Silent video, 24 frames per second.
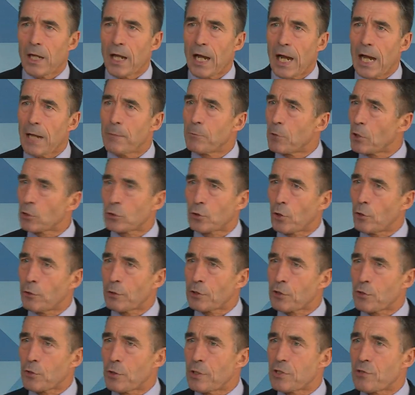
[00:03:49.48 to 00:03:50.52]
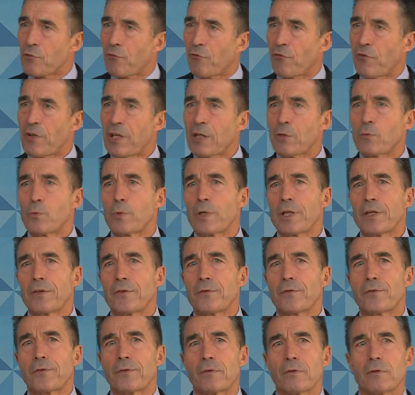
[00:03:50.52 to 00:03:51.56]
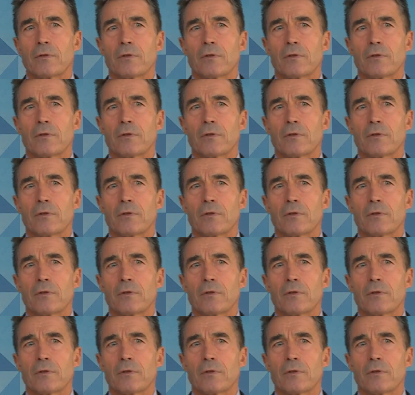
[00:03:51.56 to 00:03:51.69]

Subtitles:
I'm not going to interfere with